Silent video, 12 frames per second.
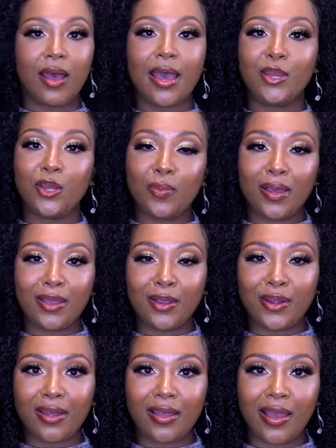I know my
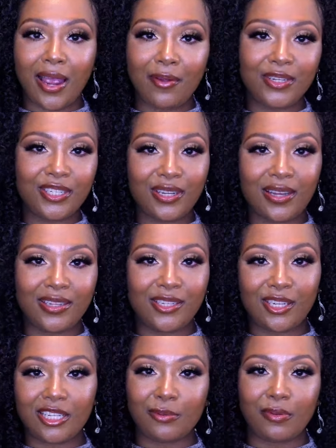girl Kyra Shawn
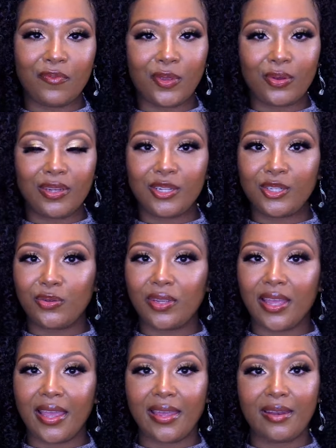just reviewed this
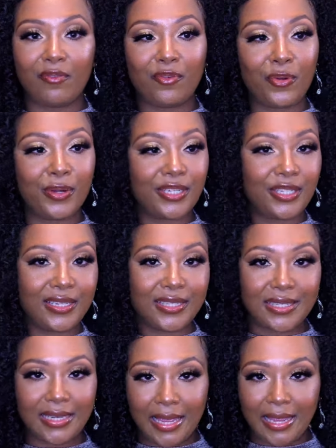unit, and of course she
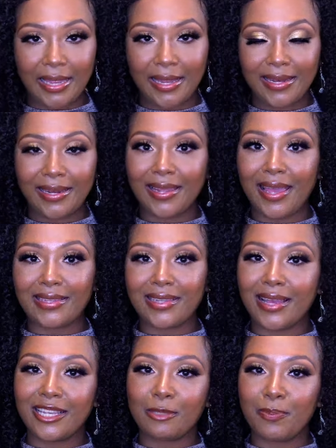slayed, as
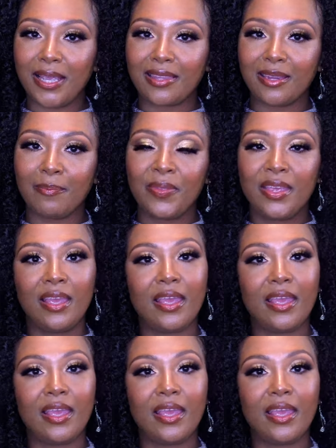I expected.